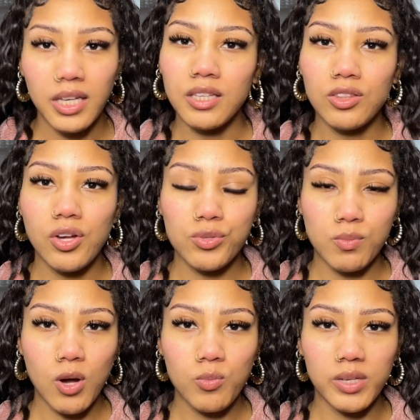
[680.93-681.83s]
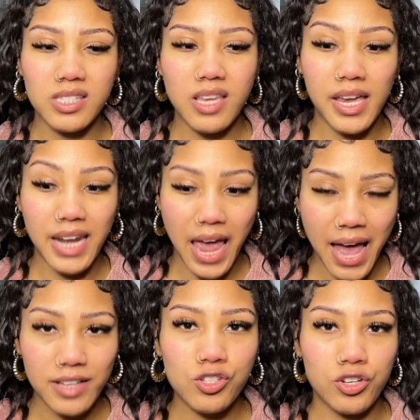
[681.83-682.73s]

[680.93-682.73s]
in those moments and ask